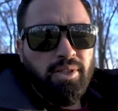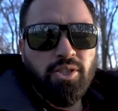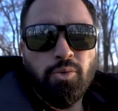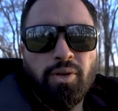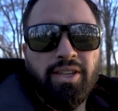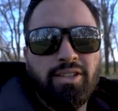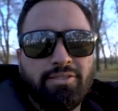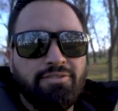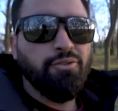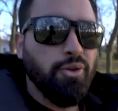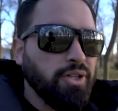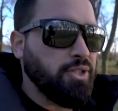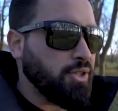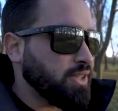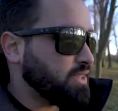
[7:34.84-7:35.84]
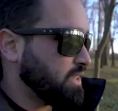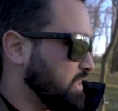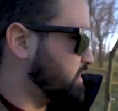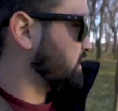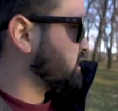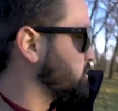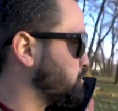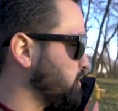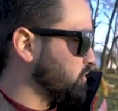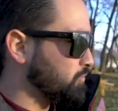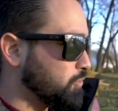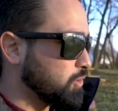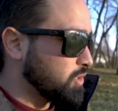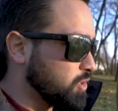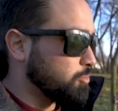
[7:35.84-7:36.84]
Between the fortress and this
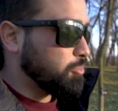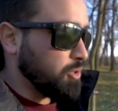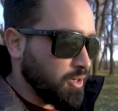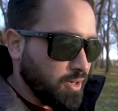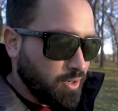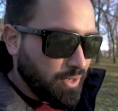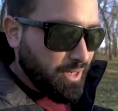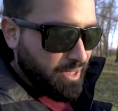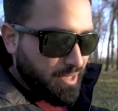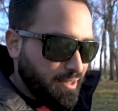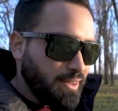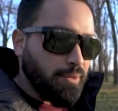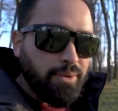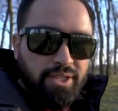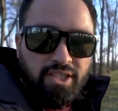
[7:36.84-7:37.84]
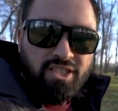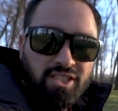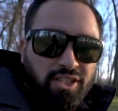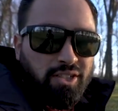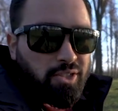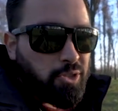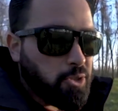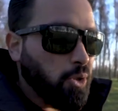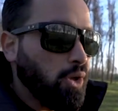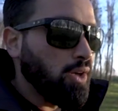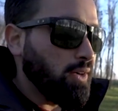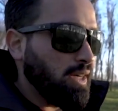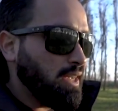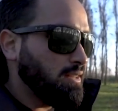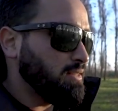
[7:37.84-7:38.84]
beautiful little park right here that we just took a stroll
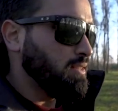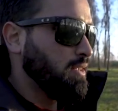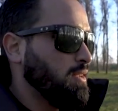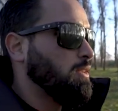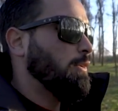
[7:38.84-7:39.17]
around,